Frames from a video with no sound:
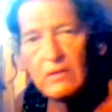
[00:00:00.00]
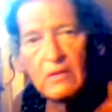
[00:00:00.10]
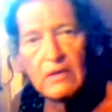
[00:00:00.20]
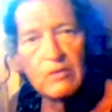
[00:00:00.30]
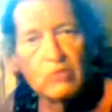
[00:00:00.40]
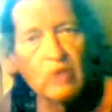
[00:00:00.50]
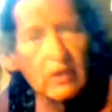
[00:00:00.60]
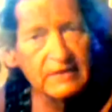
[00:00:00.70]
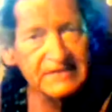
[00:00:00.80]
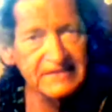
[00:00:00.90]
And we're all
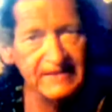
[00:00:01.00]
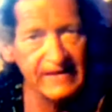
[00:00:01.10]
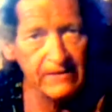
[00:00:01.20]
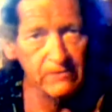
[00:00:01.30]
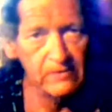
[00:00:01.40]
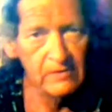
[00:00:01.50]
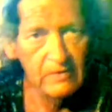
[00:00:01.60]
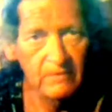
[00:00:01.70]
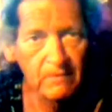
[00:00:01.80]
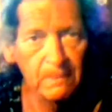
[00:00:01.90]
in it together.
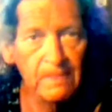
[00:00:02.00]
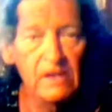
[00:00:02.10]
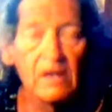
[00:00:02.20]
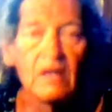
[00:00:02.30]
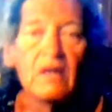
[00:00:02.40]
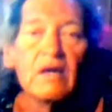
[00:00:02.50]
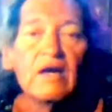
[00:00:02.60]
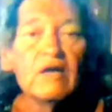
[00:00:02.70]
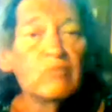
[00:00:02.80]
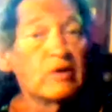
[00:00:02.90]

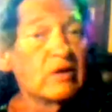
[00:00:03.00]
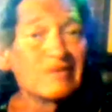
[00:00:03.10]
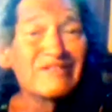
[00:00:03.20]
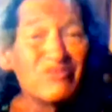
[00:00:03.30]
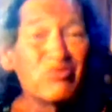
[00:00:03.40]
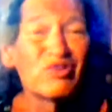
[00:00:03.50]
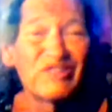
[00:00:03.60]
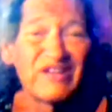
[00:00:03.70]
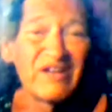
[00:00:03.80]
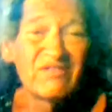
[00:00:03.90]
And we all need to work
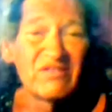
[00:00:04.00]
together.